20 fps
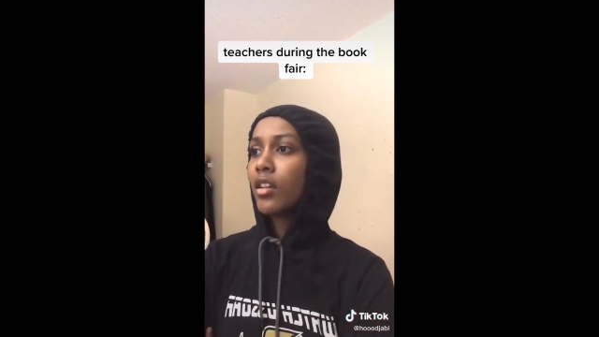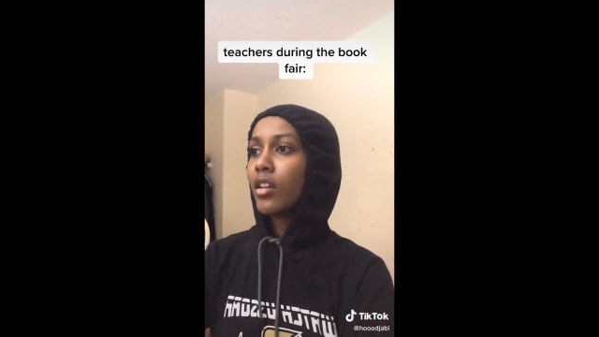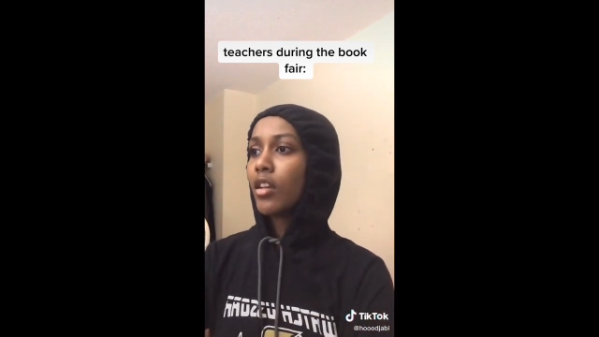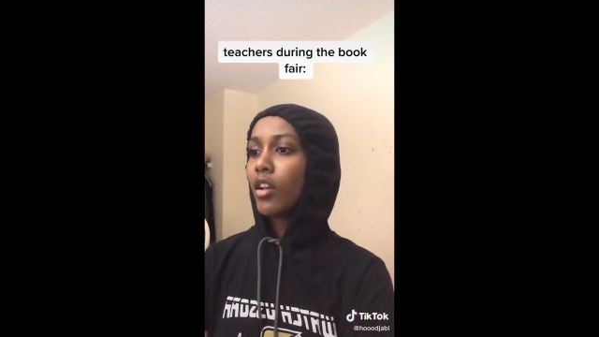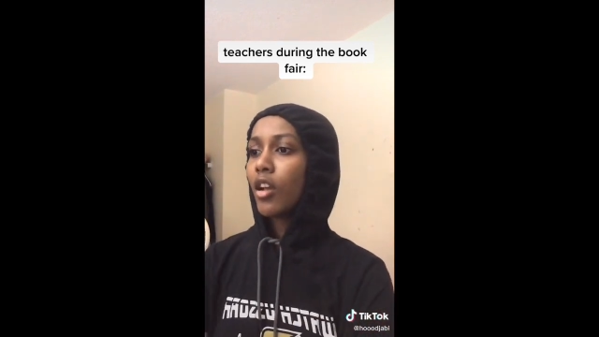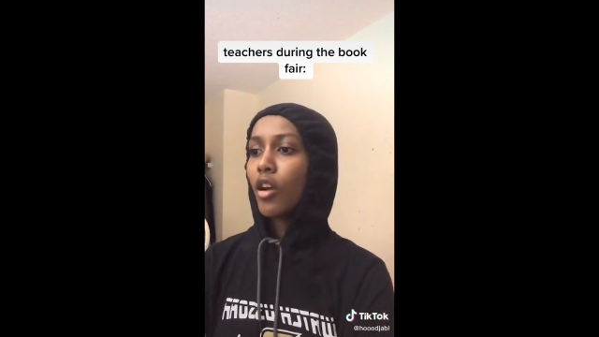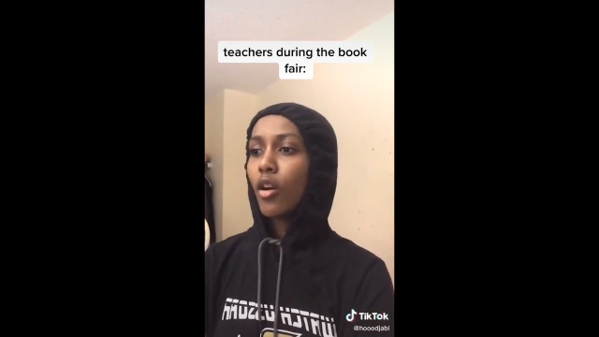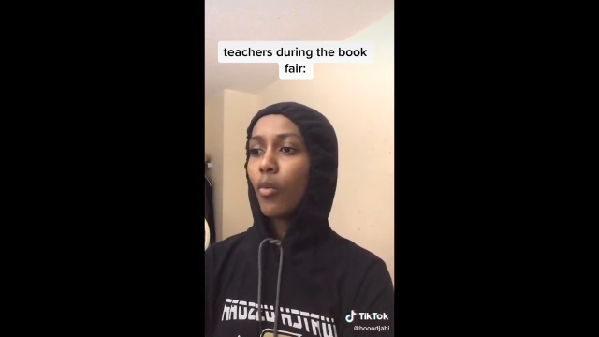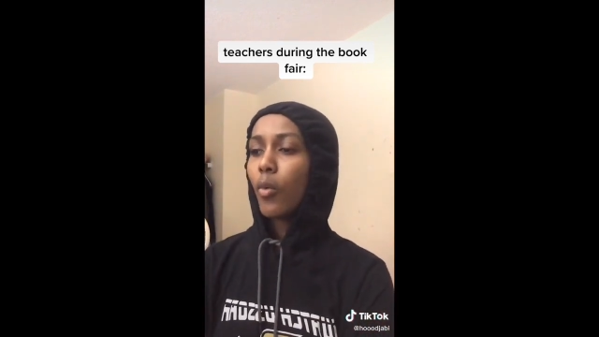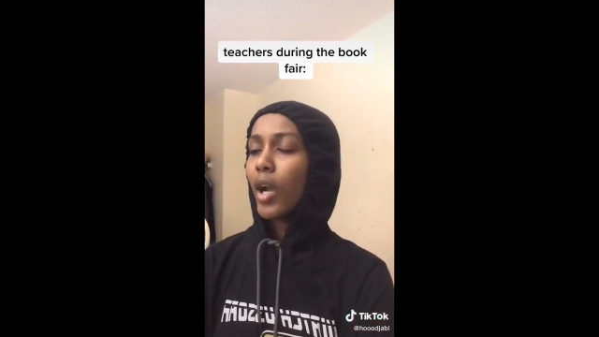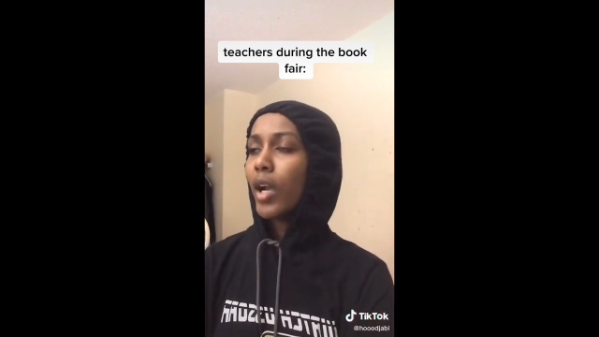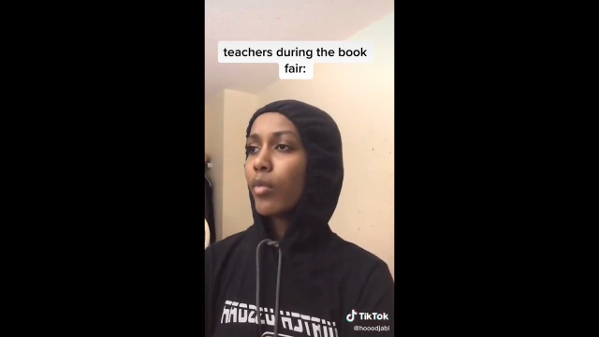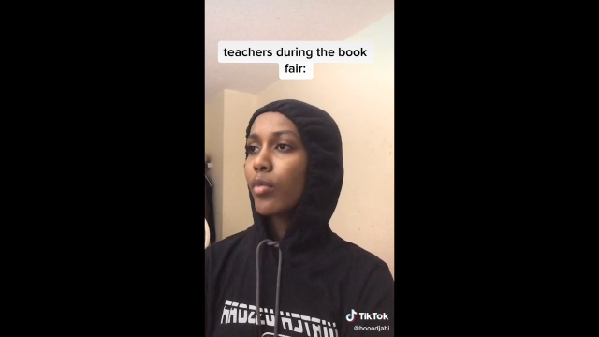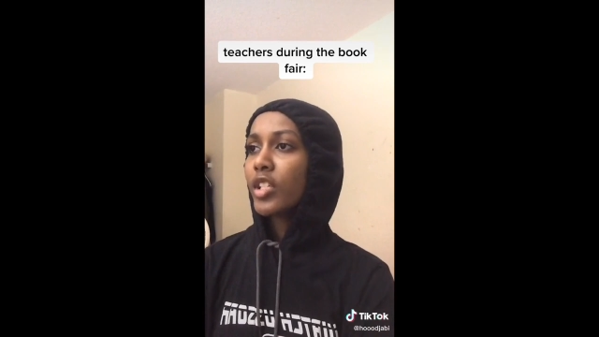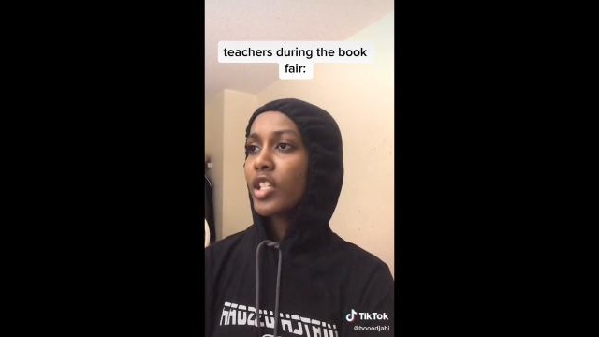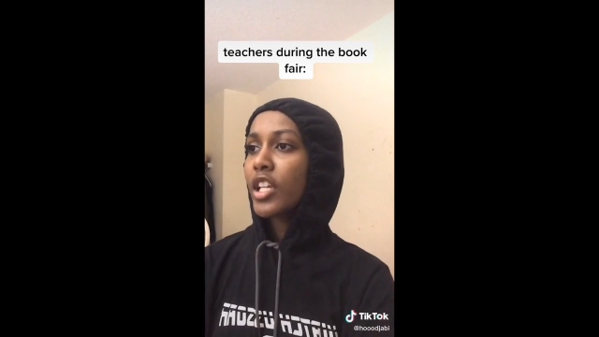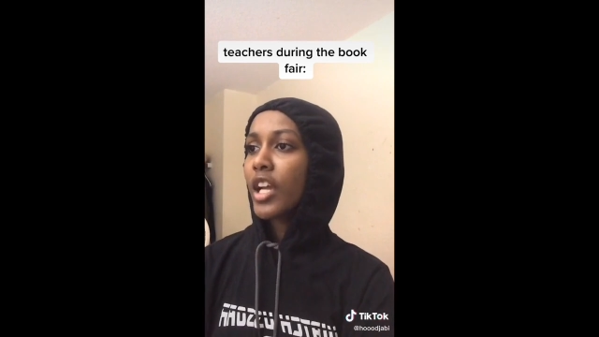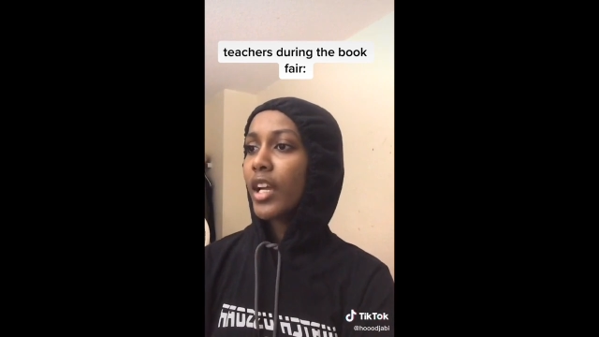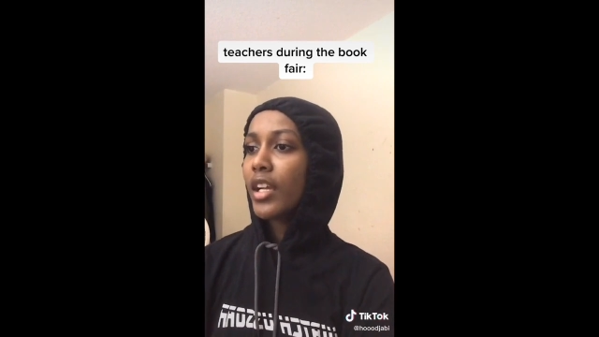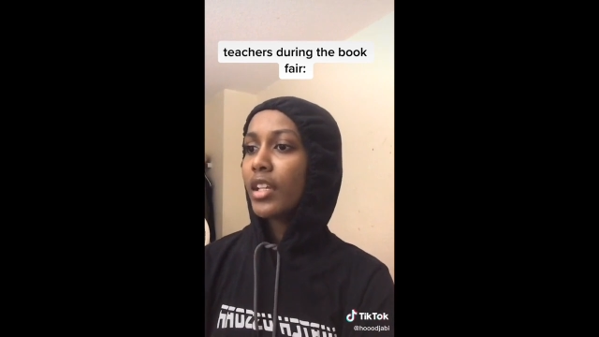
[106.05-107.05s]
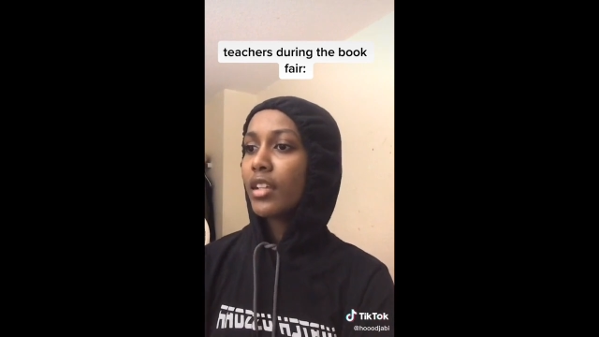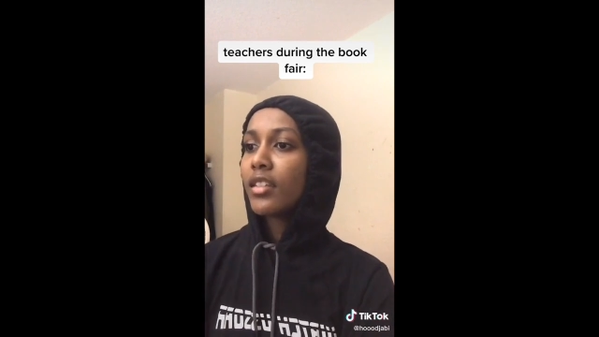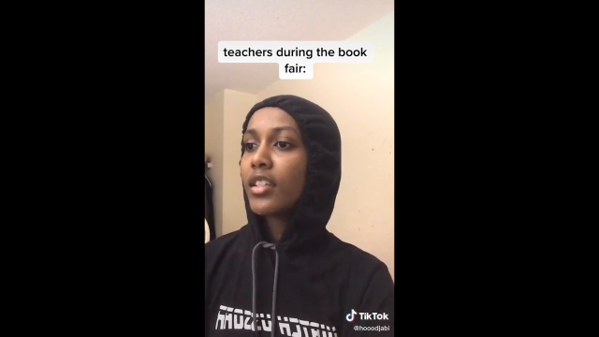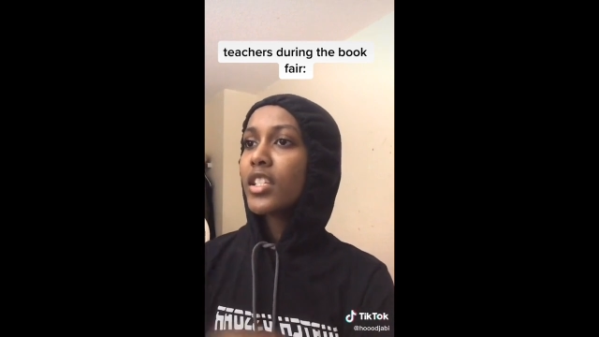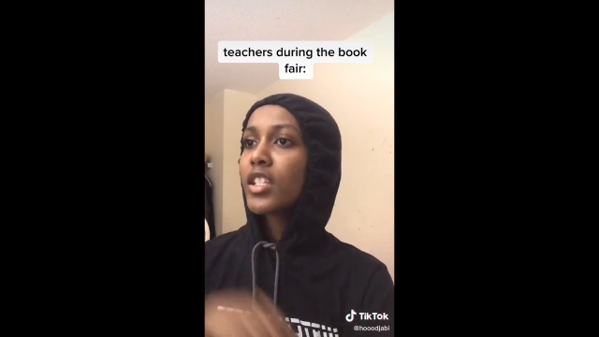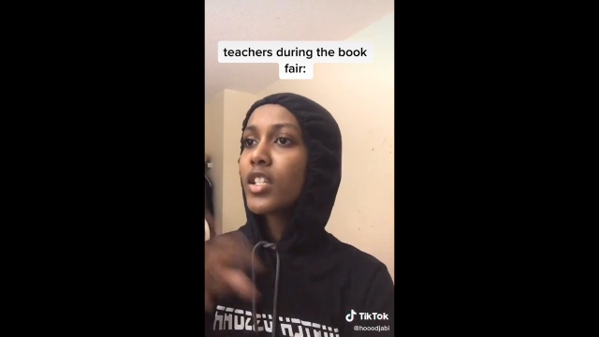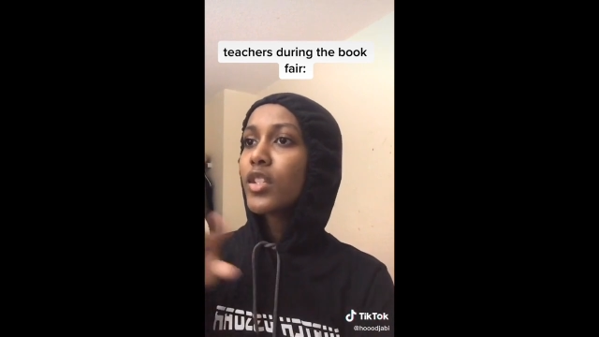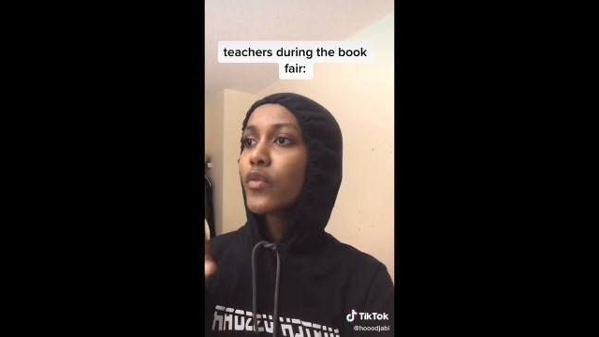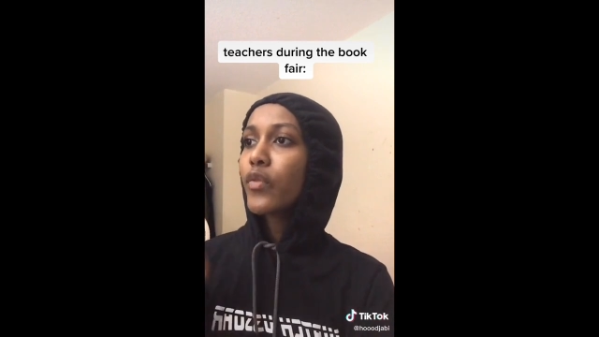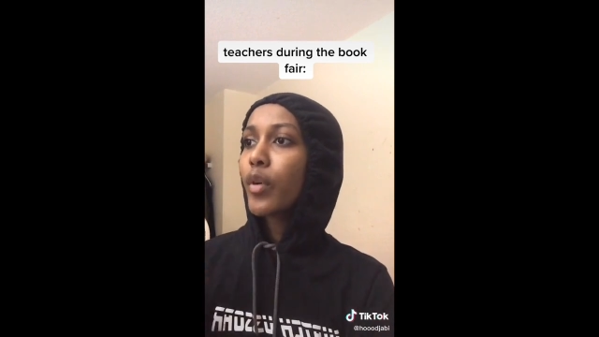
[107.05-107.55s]
Go. Why are we chatting?
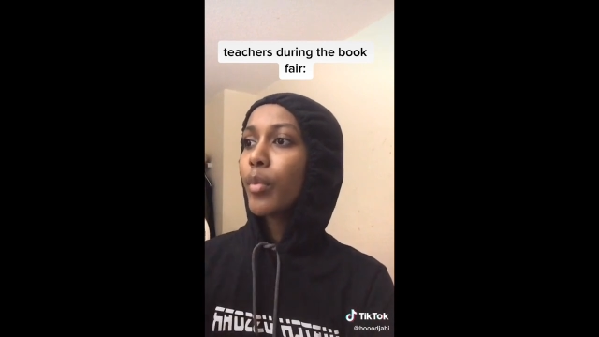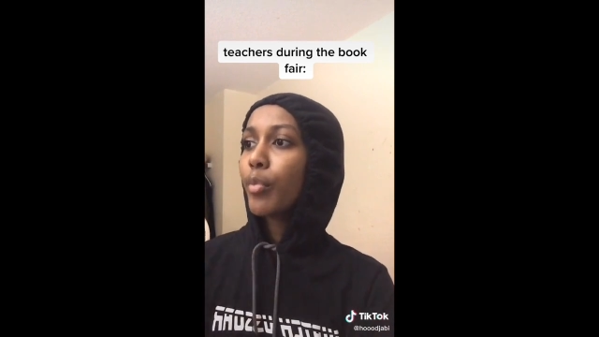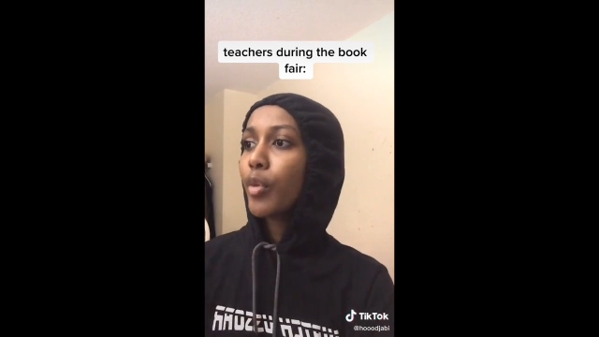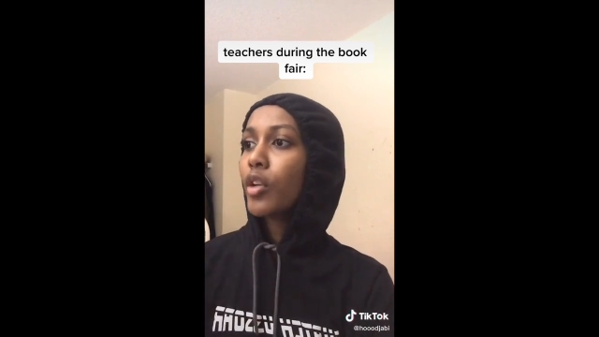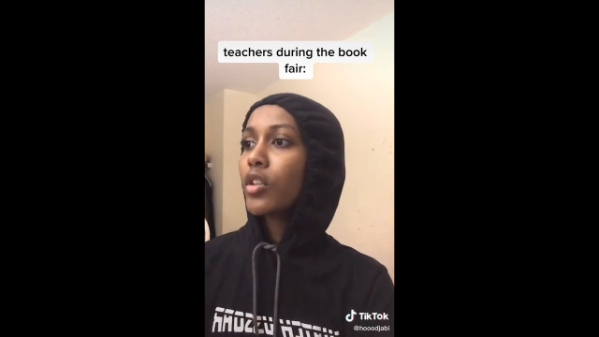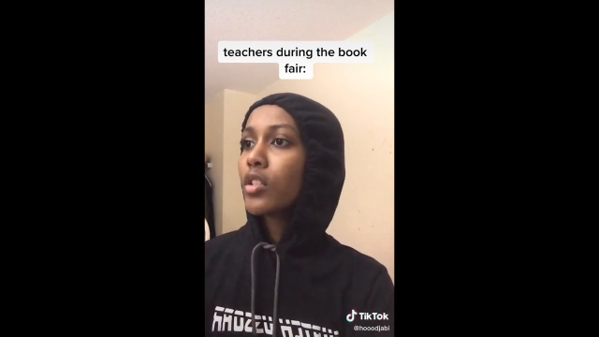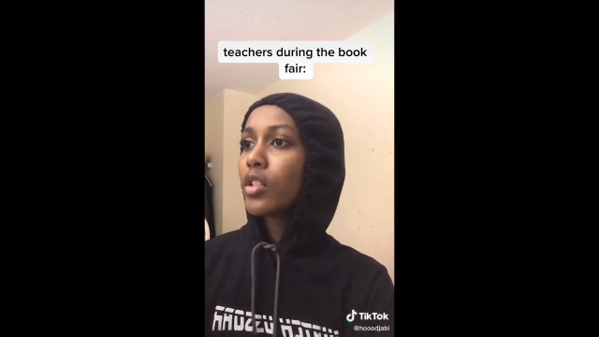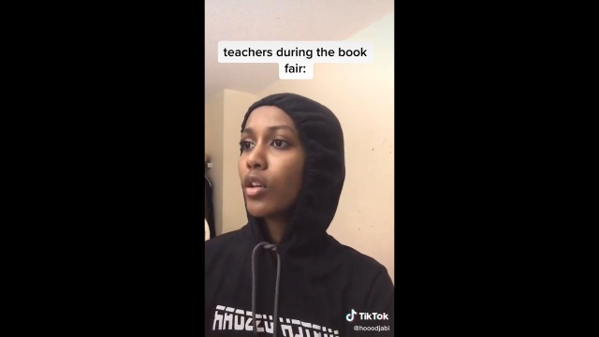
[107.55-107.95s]
This is for books